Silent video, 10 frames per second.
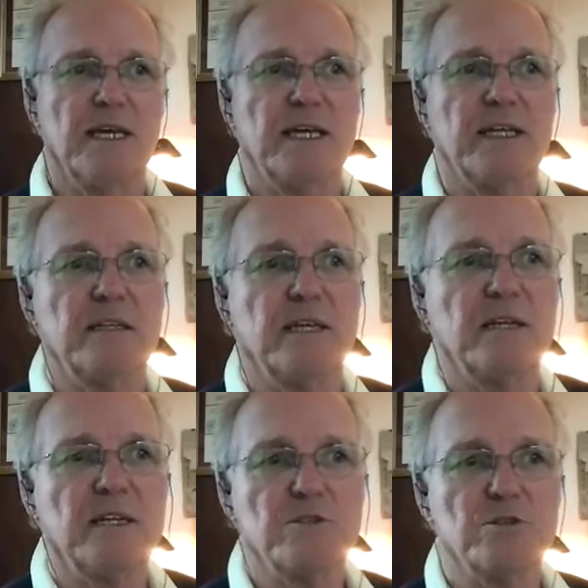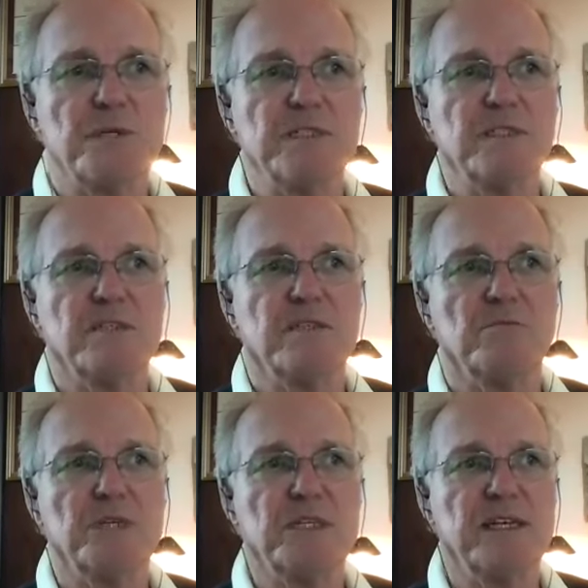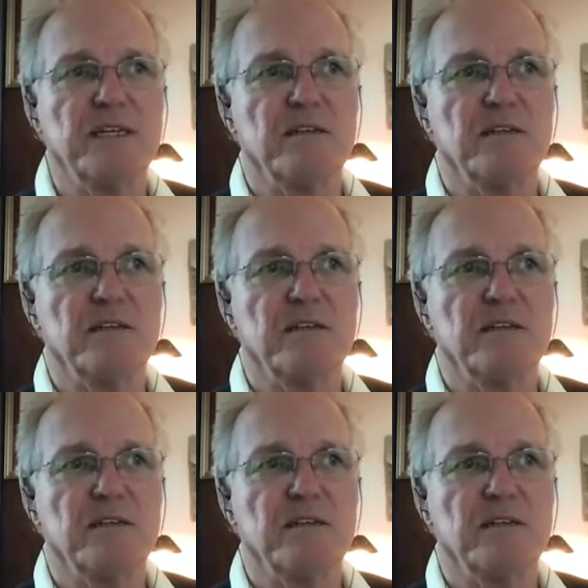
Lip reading: And then, as Ouspensky said, we tend